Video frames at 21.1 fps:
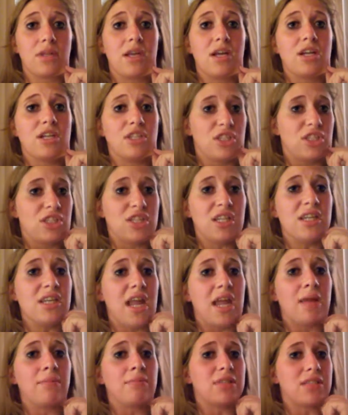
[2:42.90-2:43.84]
Just the
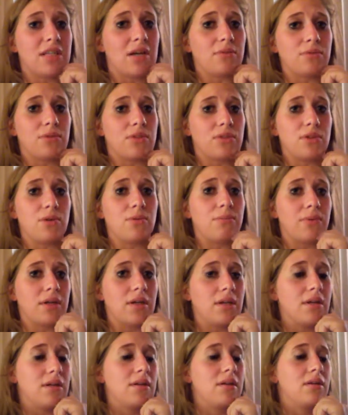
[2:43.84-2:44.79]
name sounds
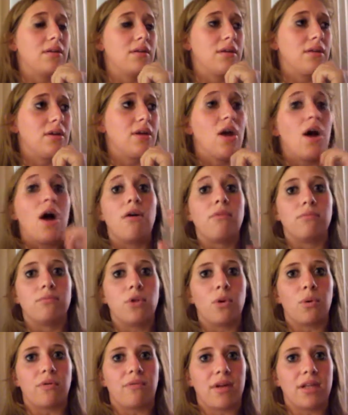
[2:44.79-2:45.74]
stupid.
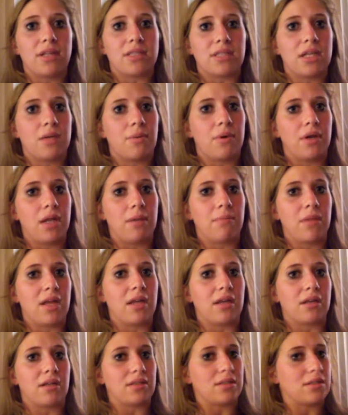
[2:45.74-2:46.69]
No offense to anyone named
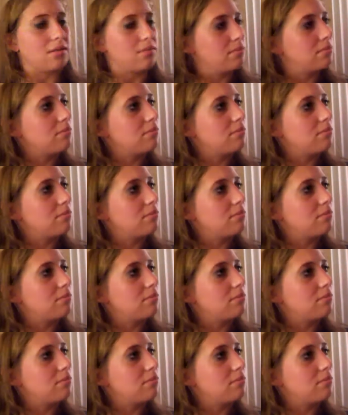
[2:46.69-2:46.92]
Angus.